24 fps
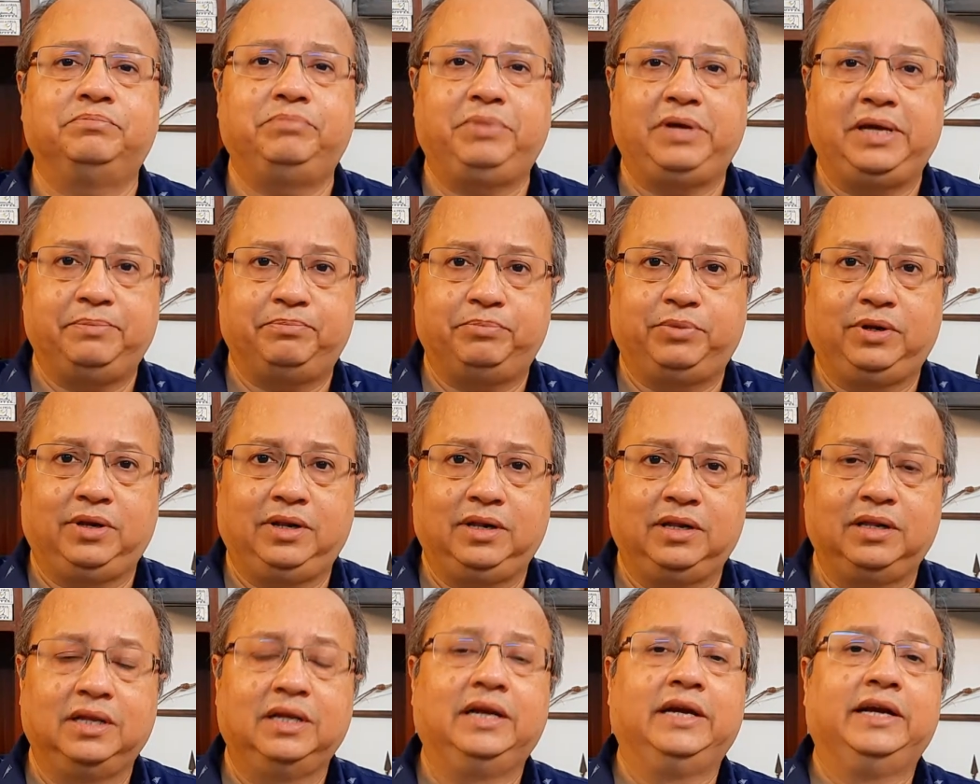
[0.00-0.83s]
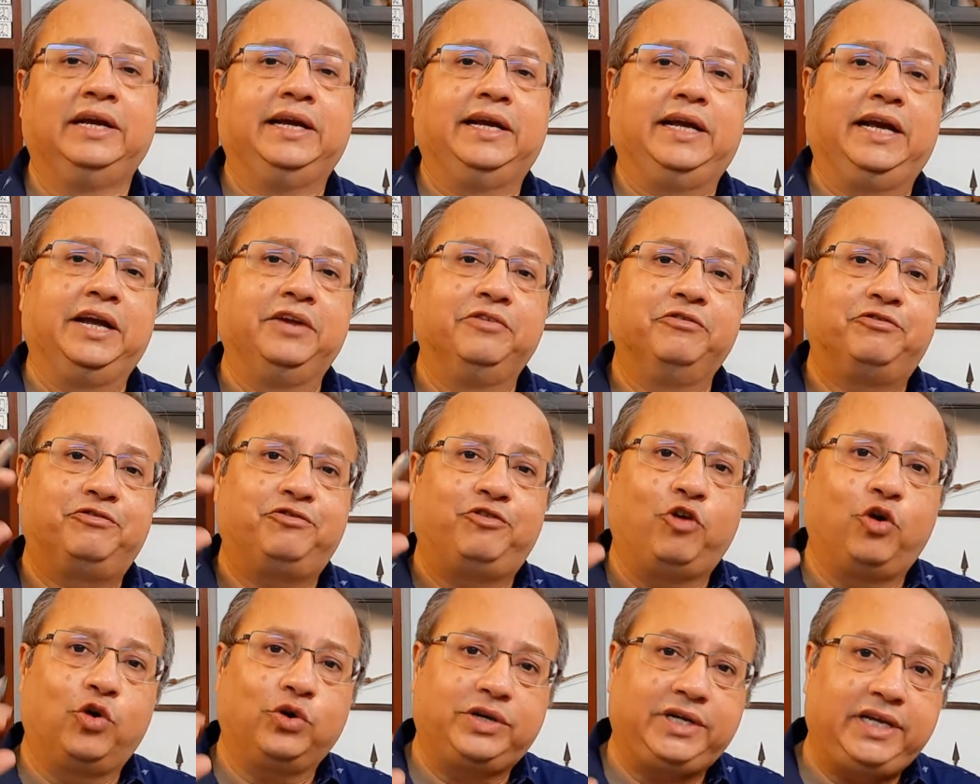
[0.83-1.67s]
people in
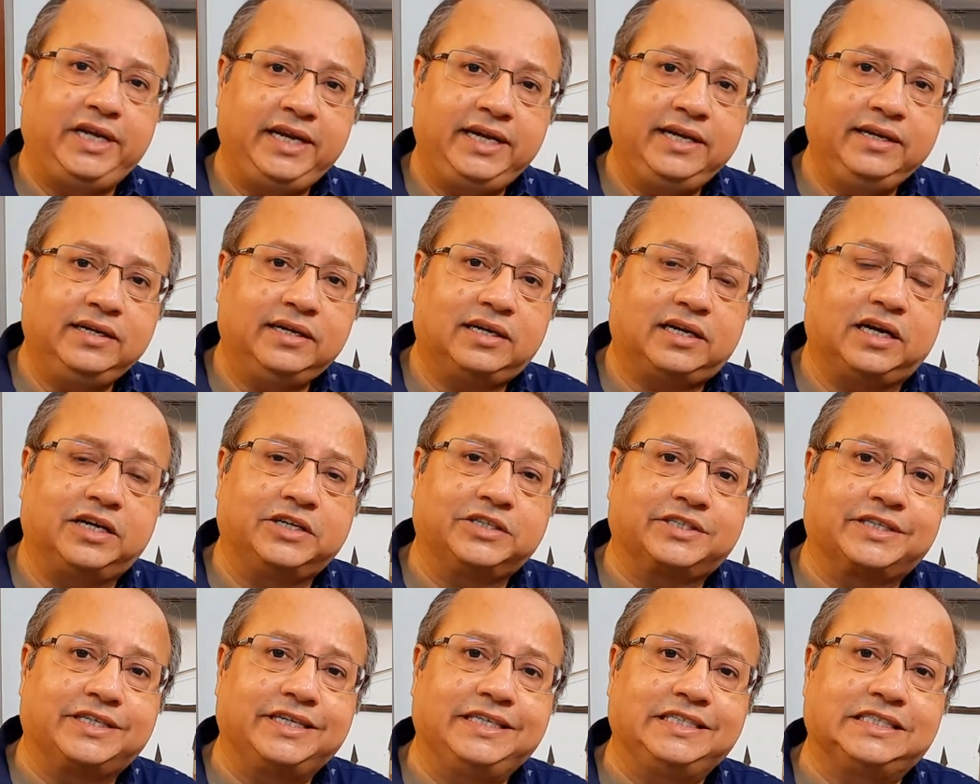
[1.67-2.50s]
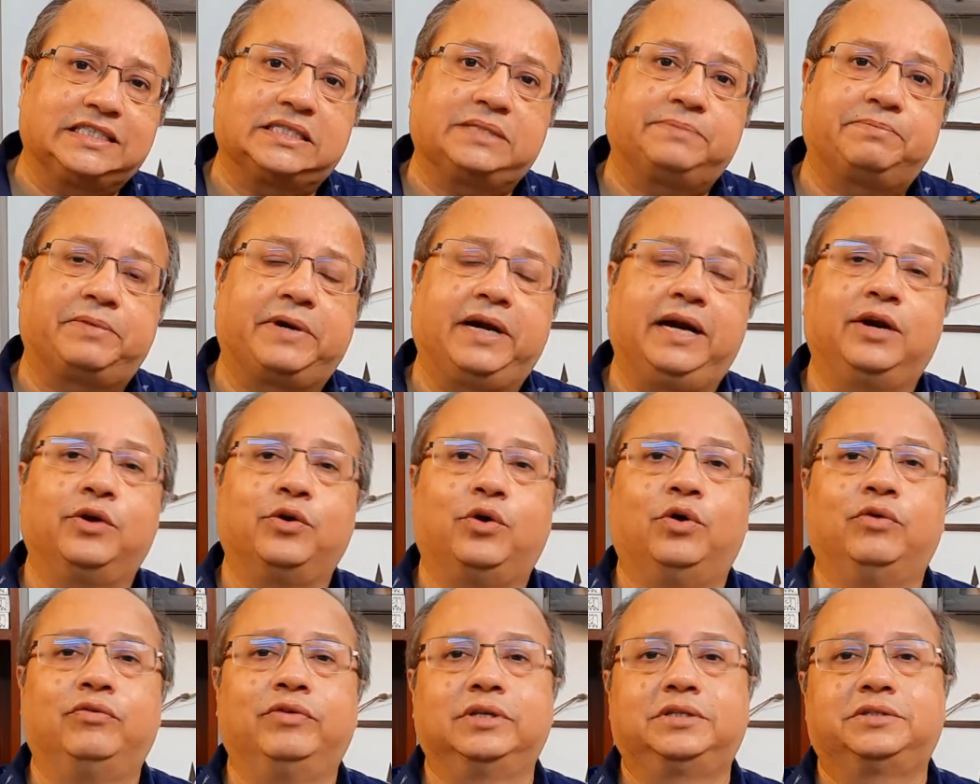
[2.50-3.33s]
14 countries spread
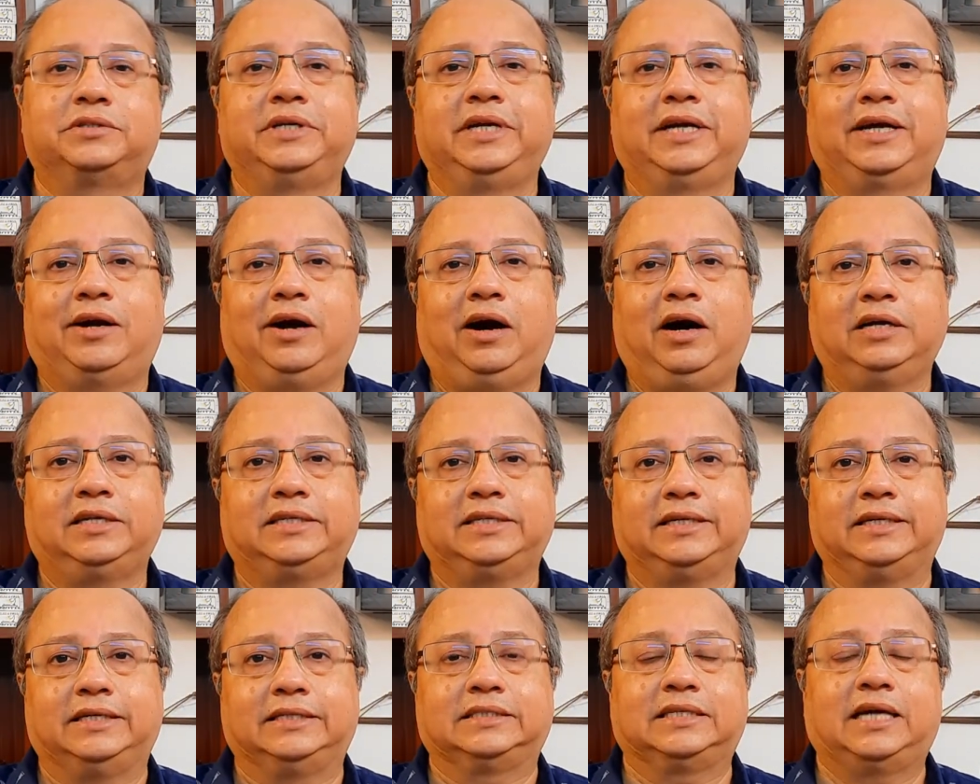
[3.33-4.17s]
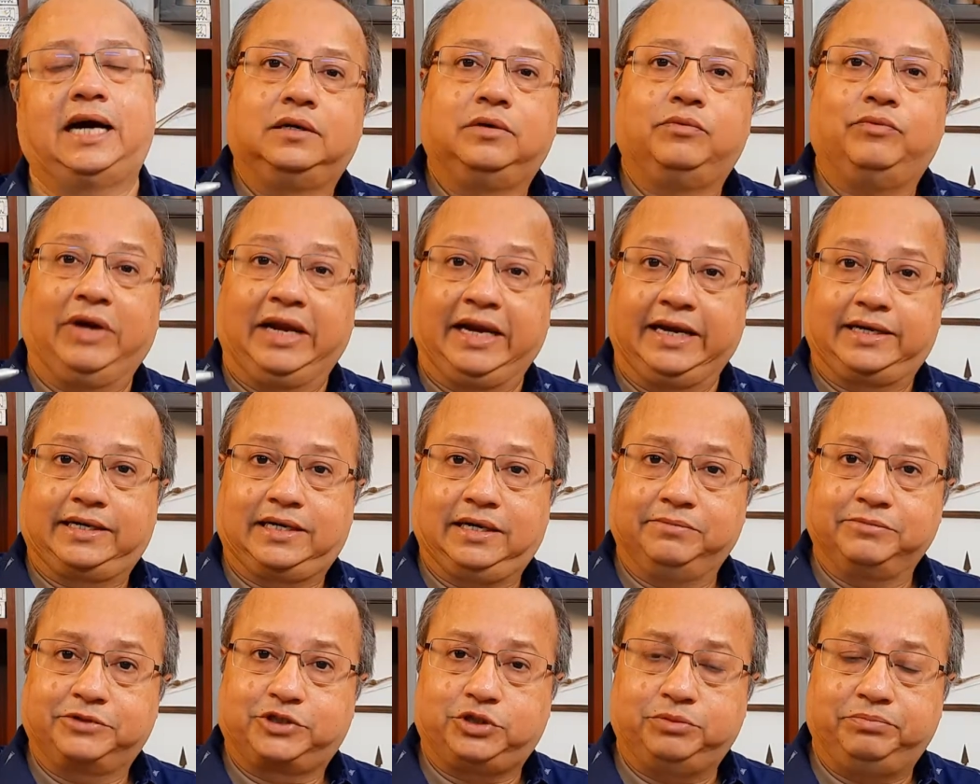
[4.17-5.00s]
over 3 continents. When it
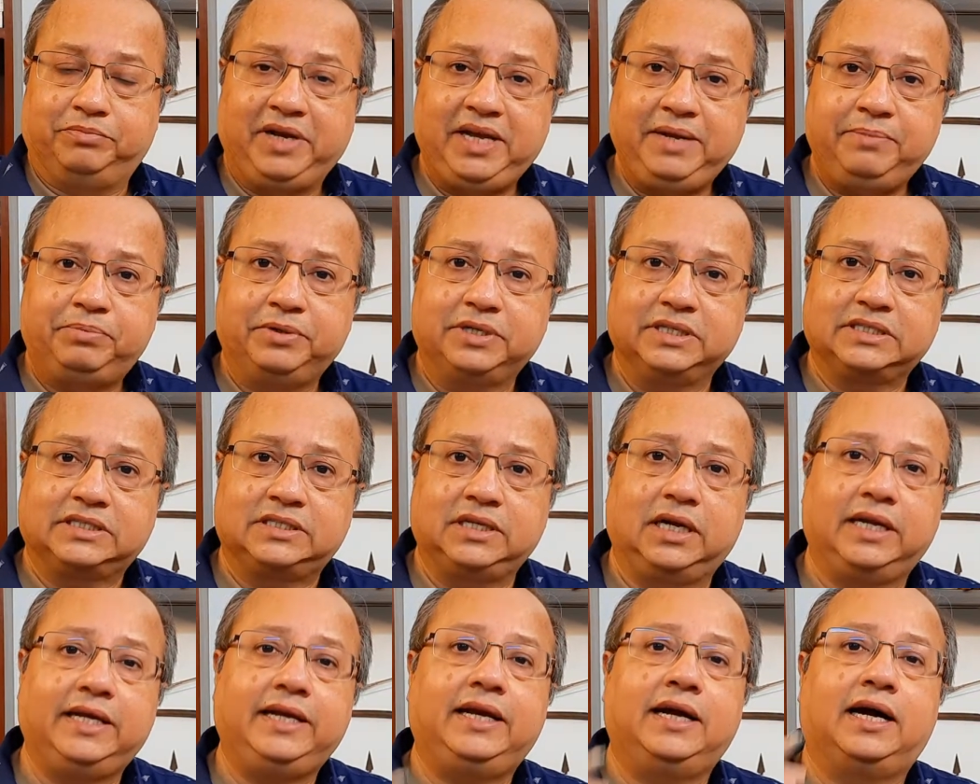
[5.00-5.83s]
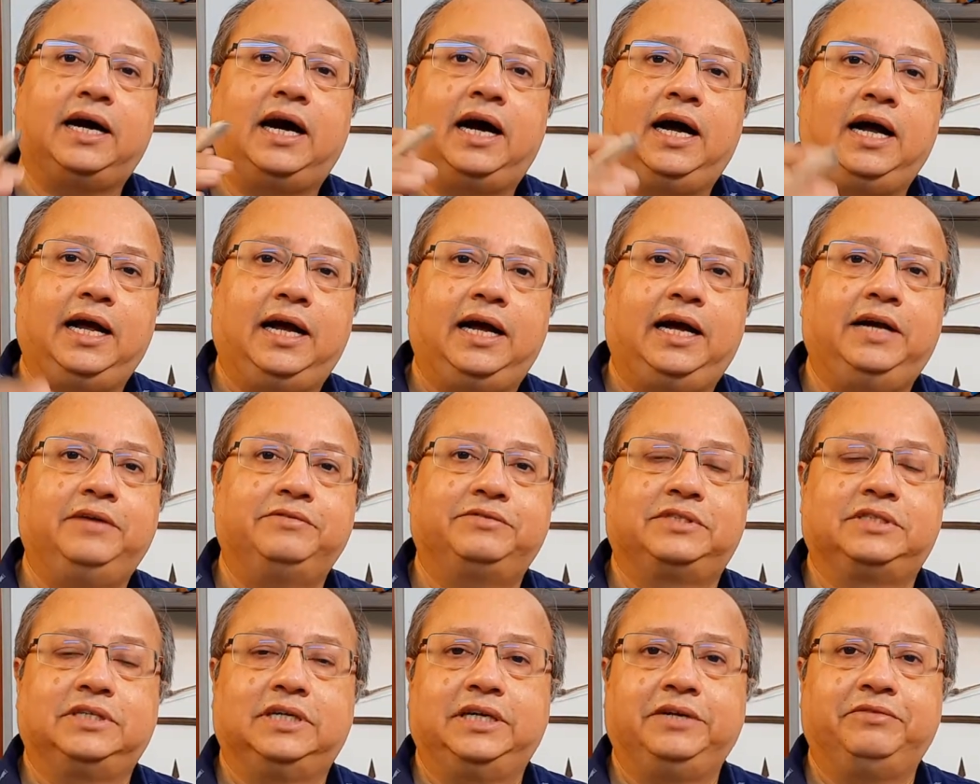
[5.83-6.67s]
comes to me personally, I have
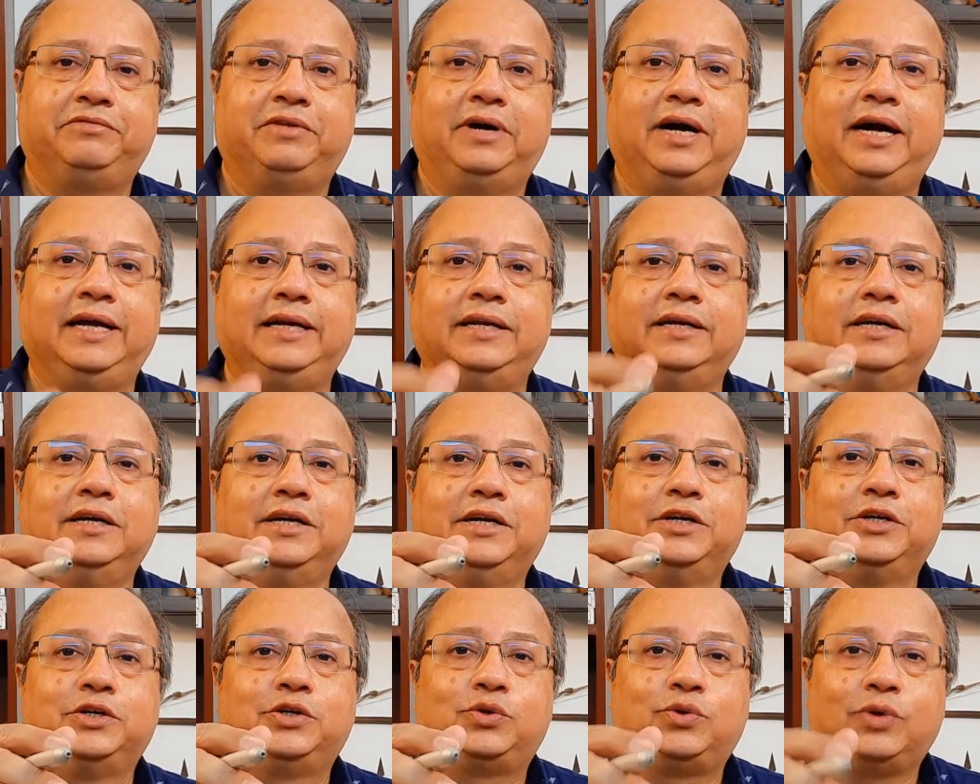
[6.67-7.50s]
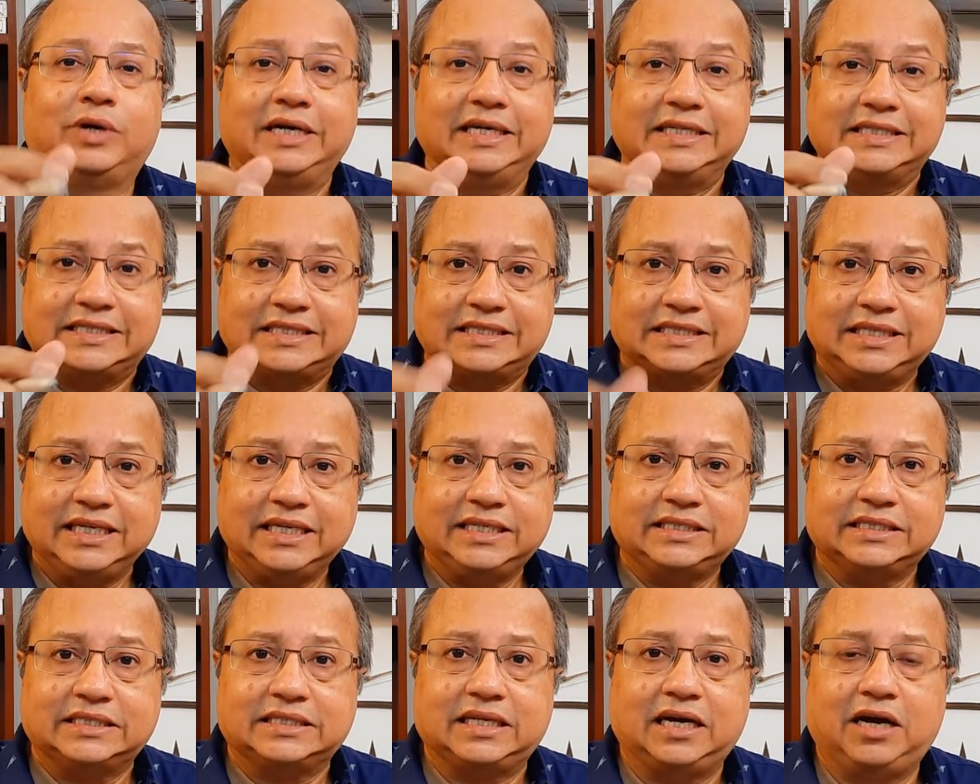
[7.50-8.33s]
certified
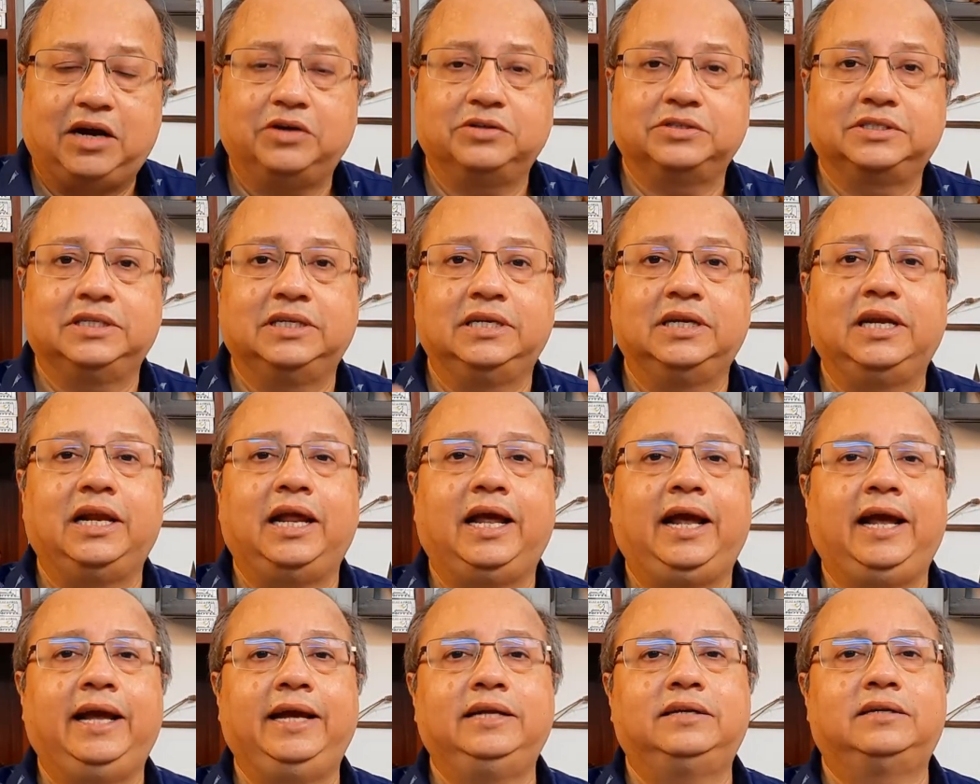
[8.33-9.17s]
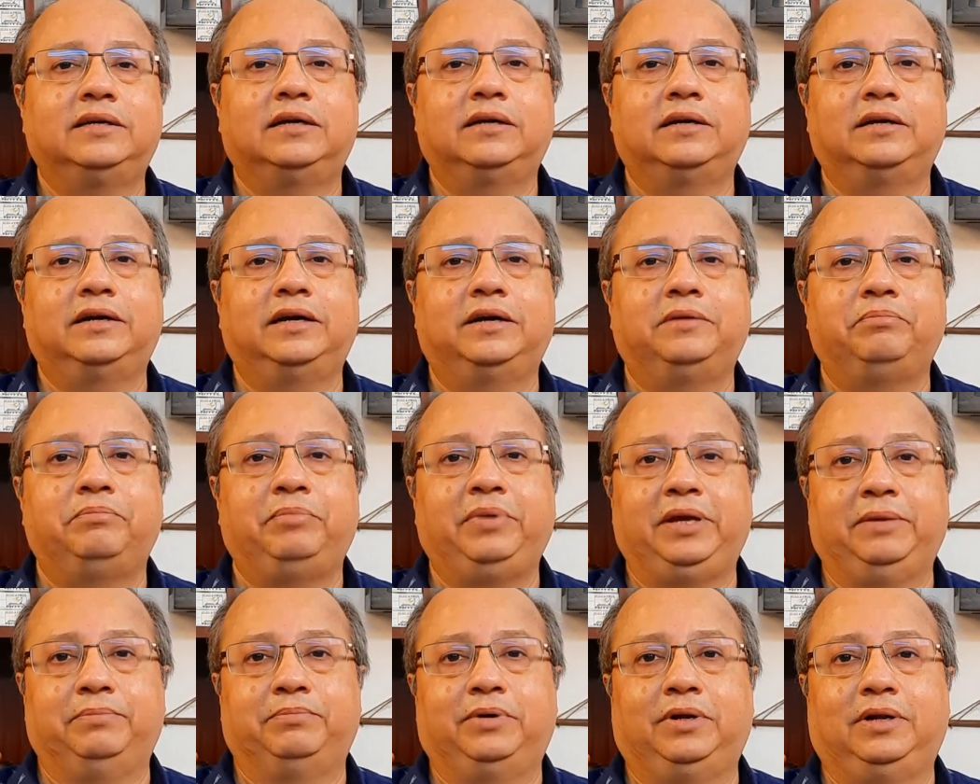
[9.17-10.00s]
26,800
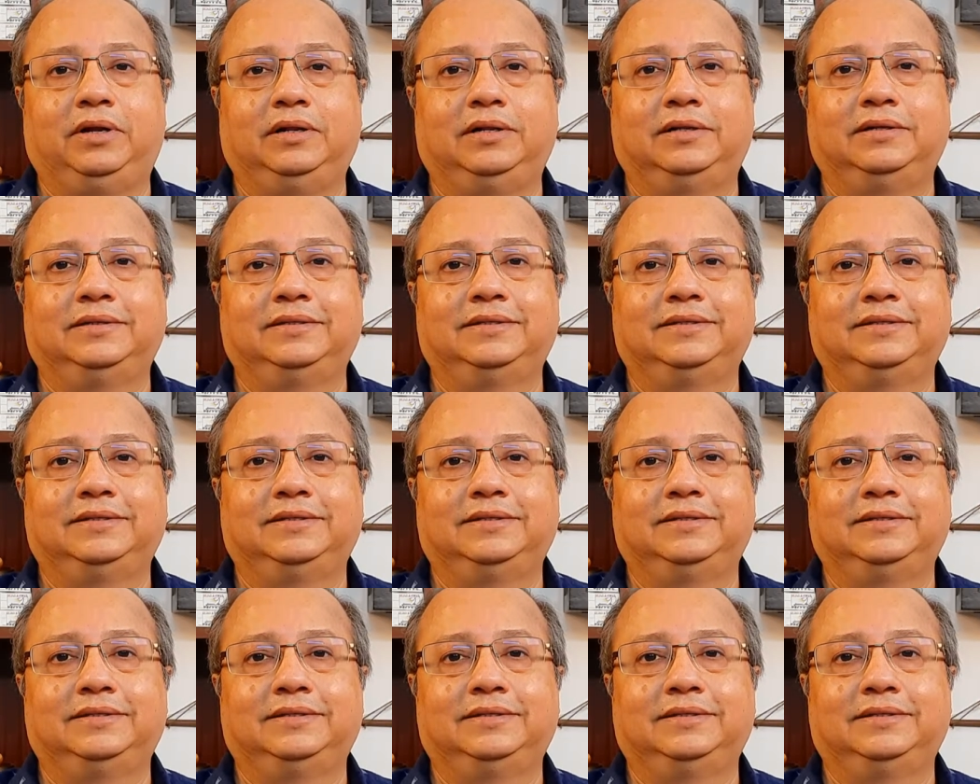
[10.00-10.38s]
people